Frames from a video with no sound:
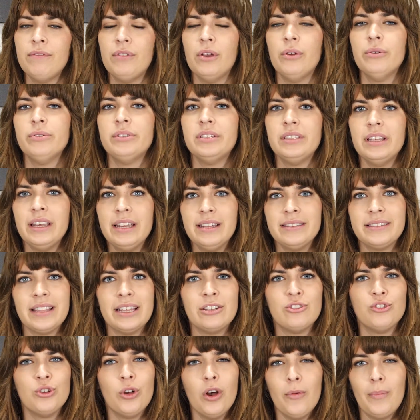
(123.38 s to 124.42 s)
those things
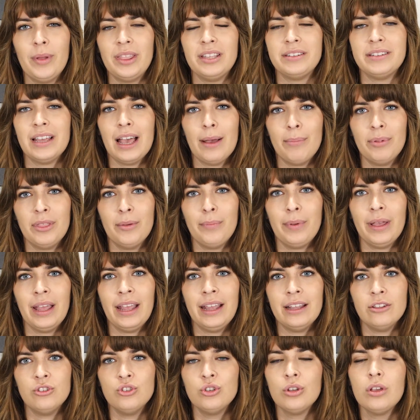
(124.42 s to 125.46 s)
that show up at the top of the
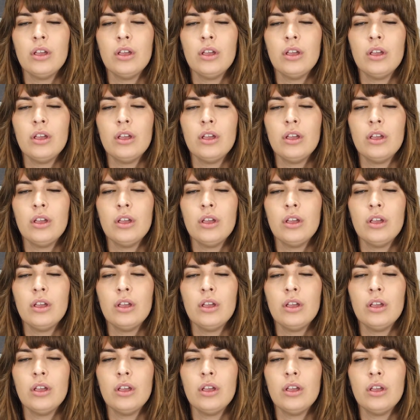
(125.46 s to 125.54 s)
page,